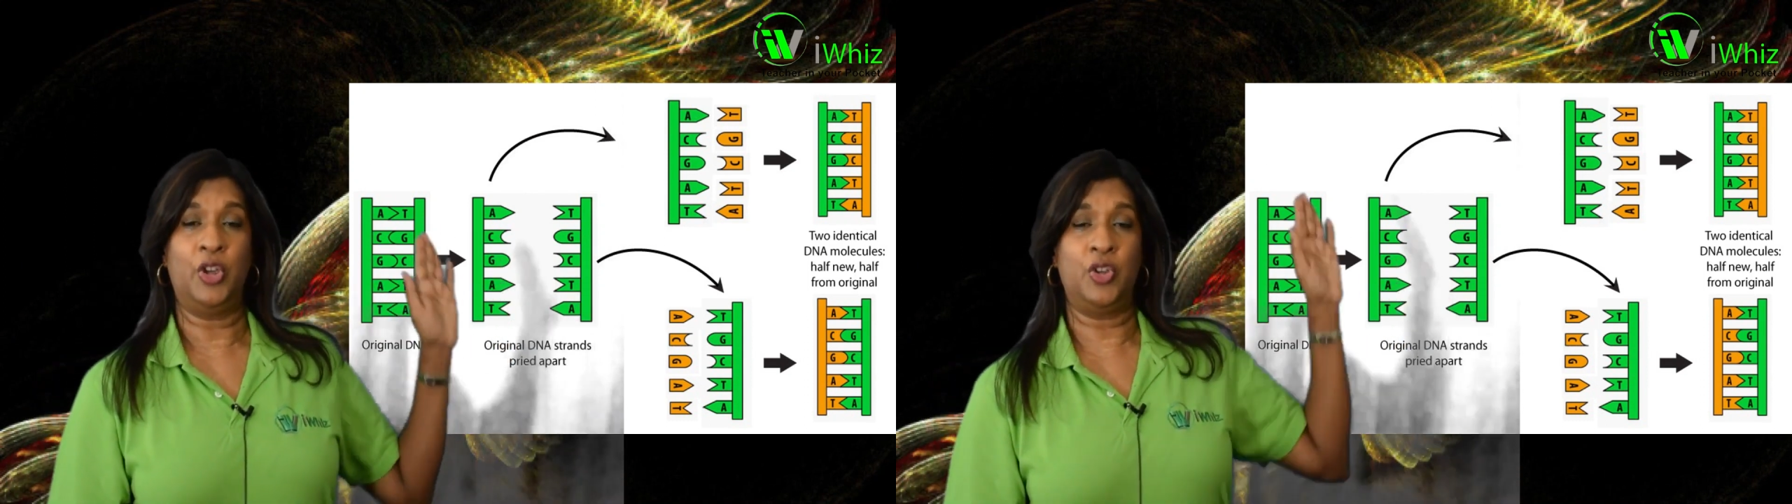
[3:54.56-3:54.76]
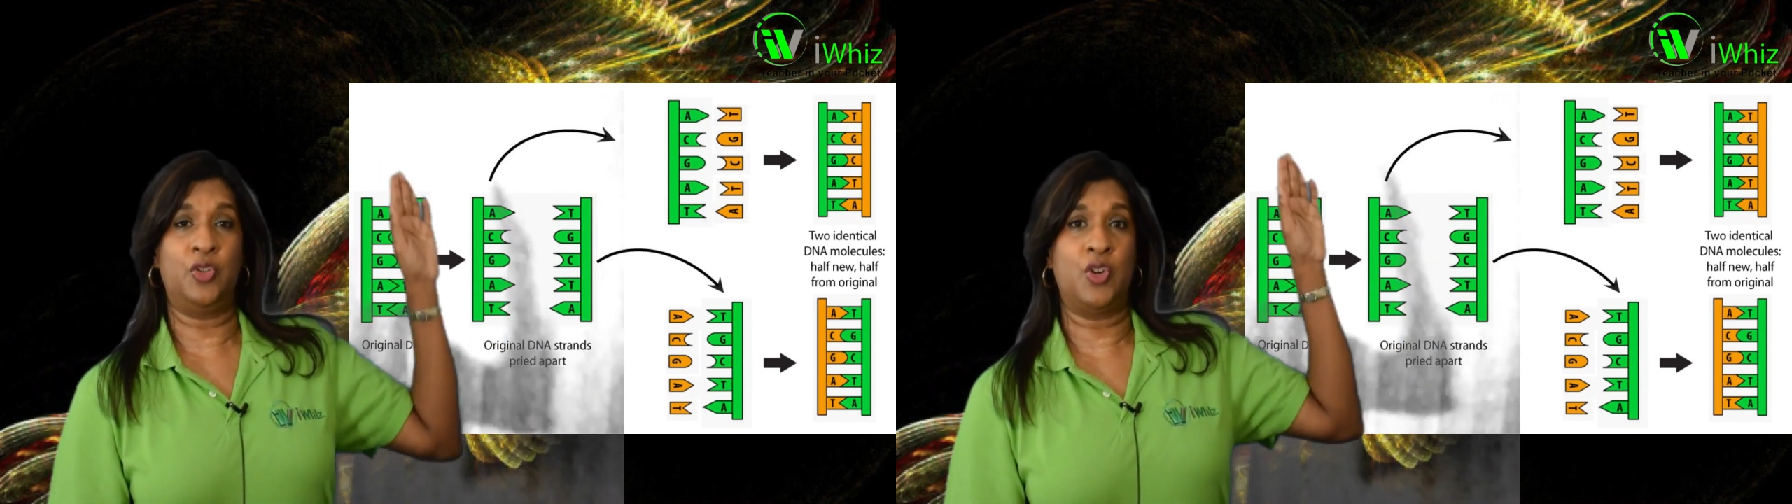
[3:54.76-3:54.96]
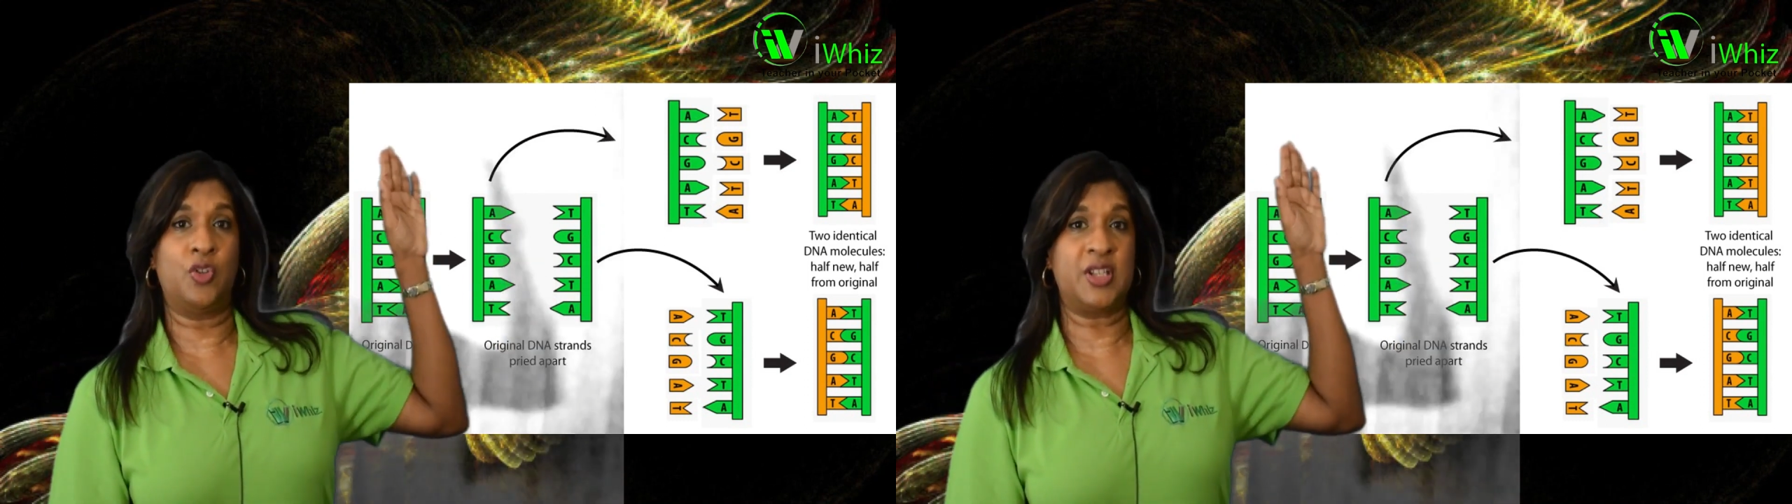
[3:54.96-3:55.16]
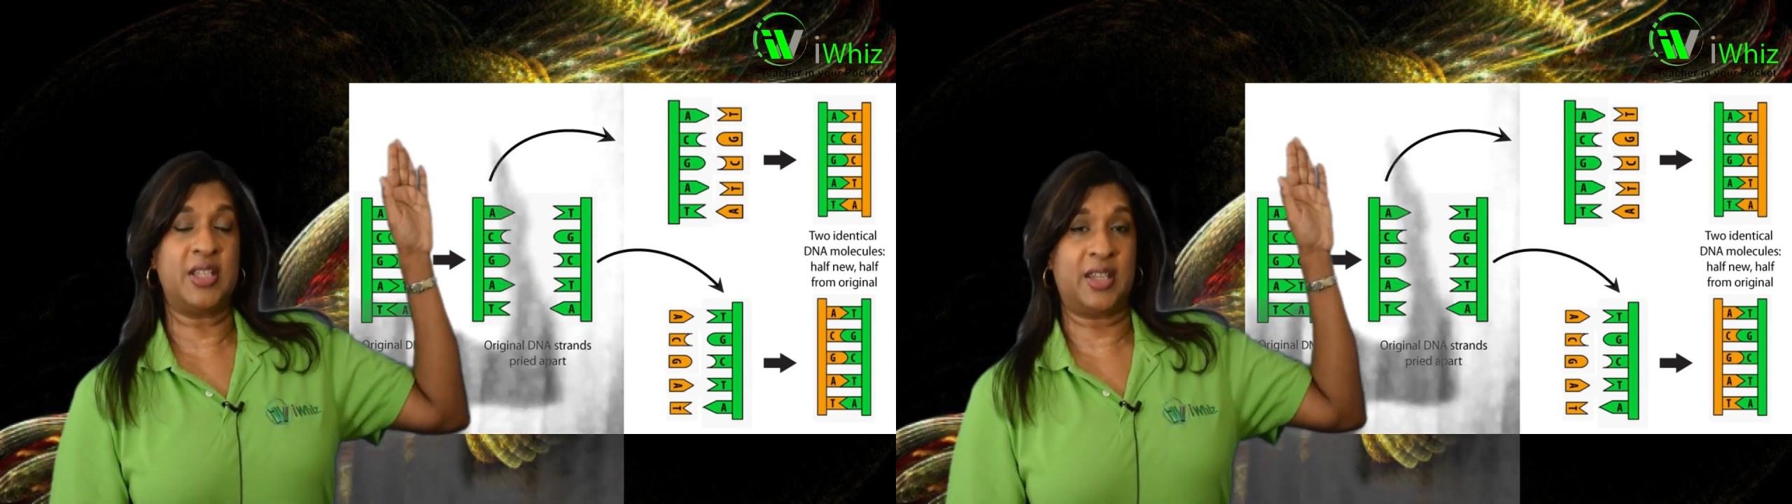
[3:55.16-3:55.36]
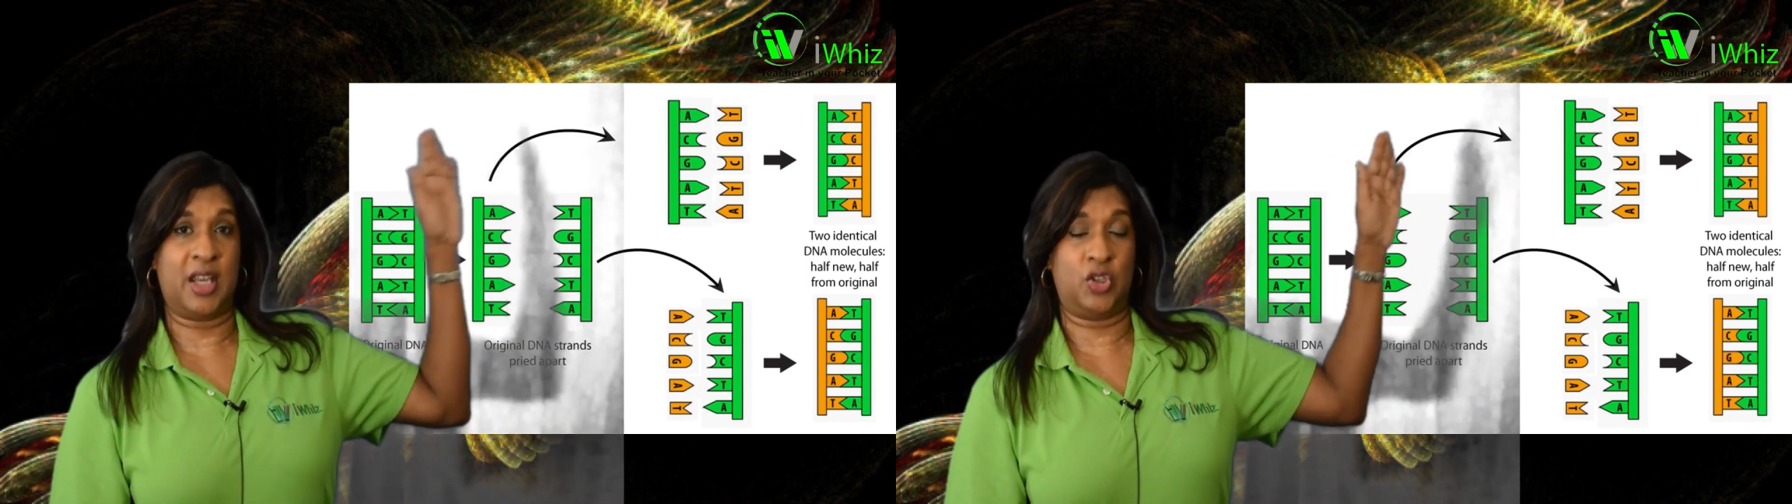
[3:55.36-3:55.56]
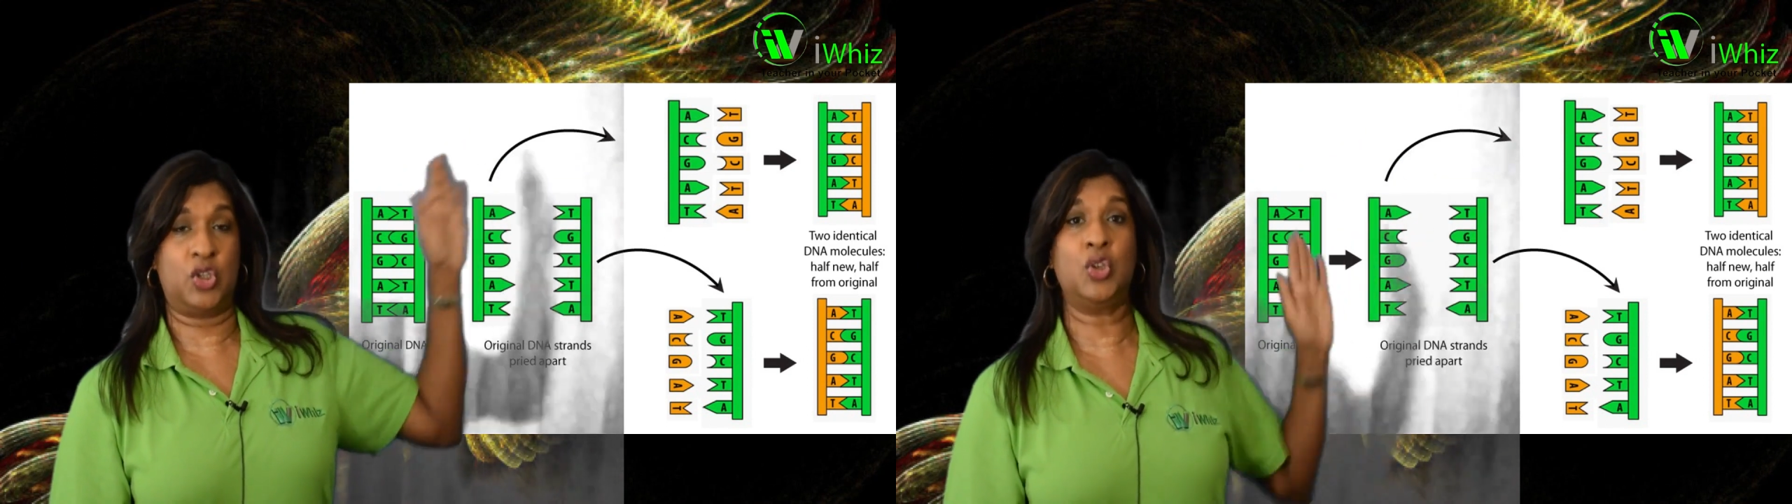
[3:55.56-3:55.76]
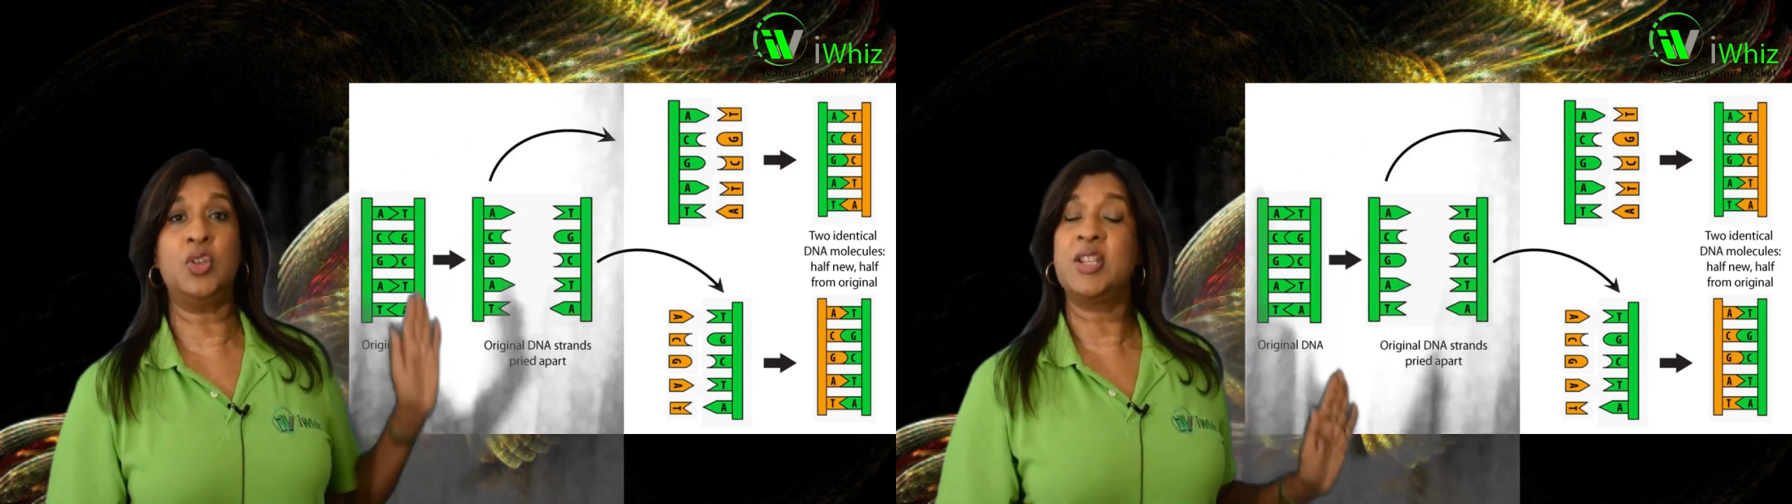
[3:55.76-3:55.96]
You notice there are two